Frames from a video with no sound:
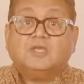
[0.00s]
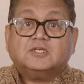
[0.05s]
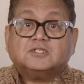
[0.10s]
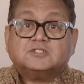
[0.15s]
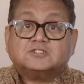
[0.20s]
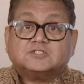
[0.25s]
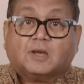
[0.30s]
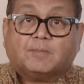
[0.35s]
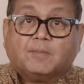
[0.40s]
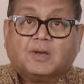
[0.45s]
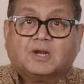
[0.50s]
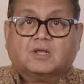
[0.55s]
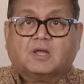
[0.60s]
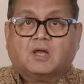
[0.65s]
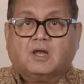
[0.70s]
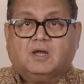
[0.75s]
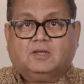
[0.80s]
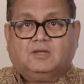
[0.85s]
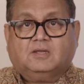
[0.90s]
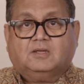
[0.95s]

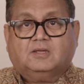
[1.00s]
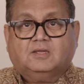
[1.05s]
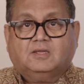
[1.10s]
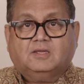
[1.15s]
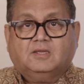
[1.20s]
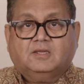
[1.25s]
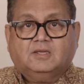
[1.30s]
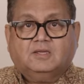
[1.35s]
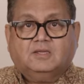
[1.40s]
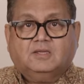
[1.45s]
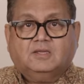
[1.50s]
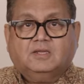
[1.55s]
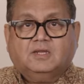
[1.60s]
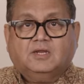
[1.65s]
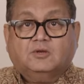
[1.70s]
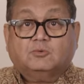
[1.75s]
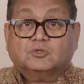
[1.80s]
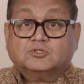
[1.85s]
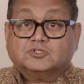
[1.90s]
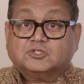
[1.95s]
Samarkha.
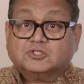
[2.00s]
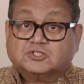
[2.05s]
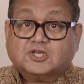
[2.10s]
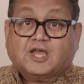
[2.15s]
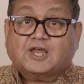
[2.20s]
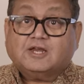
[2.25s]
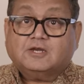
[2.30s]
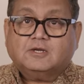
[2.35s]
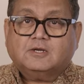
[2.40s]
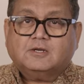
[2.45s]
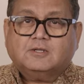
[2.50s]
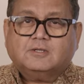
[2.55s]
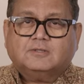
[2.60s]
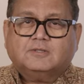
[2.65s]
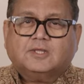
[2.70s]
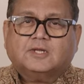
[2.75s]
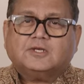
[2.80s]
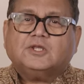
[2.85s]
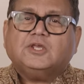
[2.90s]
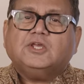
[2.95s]
It was decided
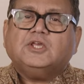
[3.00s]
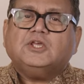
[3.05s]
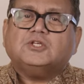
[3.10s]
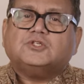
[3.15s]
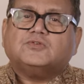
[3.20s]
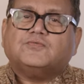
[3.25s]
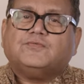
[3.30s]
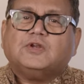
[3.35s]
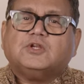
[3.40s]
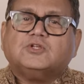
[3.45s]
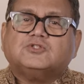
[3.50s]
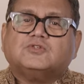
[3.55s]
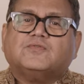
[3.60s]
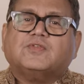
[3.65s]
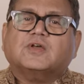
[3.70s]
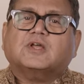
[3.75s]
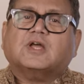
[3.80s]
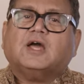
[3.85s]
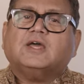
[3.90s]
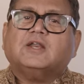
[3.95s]
that each village of
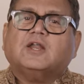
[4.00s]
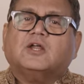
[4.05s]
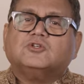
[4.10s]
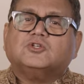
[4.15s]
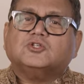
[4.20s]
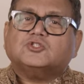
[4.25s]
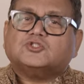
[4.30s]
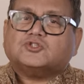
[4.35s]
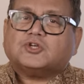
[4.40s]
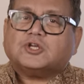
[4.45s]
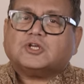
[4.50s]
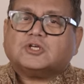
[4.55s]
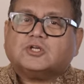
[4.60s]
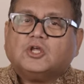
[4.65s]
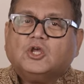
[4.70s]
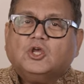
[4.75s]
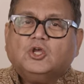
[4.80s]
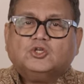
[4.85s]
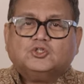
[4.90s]
the Kaira district